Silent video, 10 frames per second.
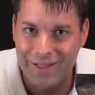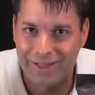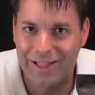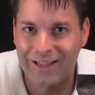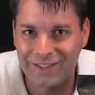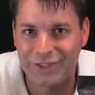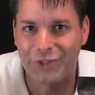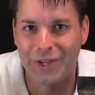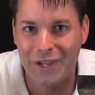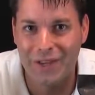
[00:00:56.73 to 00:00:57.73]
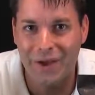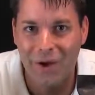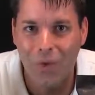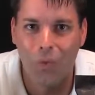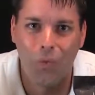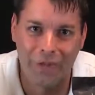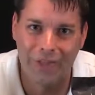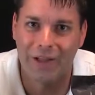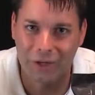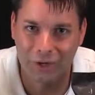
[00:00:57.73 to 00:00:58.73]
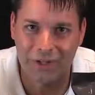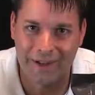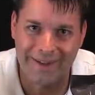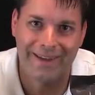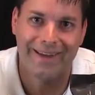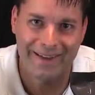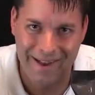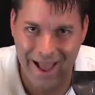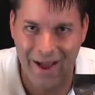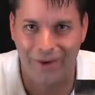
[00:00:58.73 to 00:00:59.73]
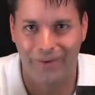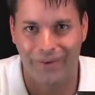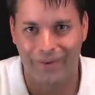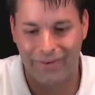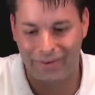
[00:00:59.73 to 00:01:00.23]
Let's see what they look like now.